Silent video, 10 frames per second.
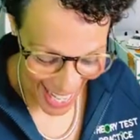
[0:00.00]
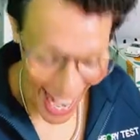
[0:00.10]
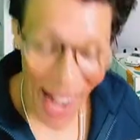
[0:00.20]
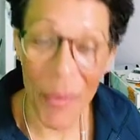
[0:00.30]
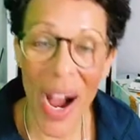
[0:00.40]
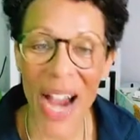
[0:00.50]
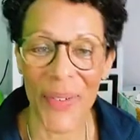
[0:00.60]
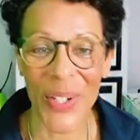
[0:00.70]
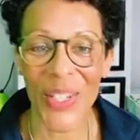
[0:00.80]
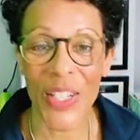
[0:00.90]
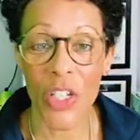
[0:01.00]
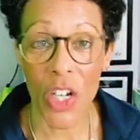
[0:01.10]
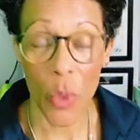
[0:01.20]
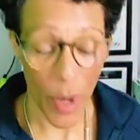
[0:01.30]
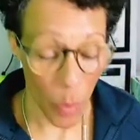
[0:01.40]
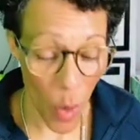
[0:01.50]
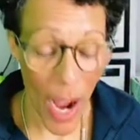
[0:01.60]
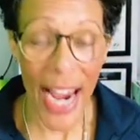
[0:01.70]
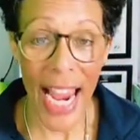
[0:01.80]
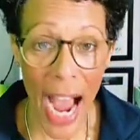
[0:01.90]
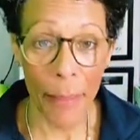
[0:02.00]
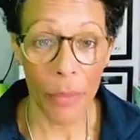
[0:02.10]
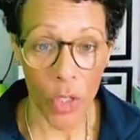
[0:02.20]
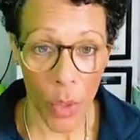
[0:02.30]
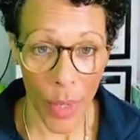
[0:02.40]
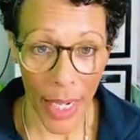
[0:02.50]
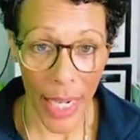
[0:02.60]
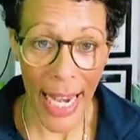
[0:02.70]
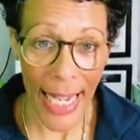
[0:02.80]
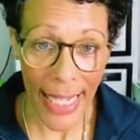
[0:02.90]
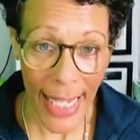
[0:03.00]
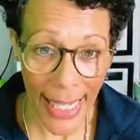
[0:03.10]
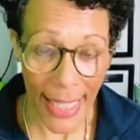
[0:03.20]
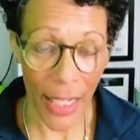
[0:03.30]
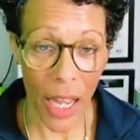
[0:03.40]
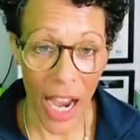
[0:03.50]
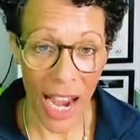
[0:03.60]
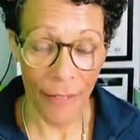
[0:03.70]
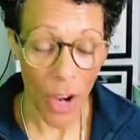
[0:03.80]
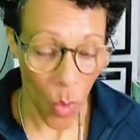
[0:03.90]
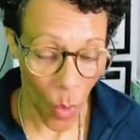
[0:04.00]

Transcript: What I want to do, what I am doing in this live,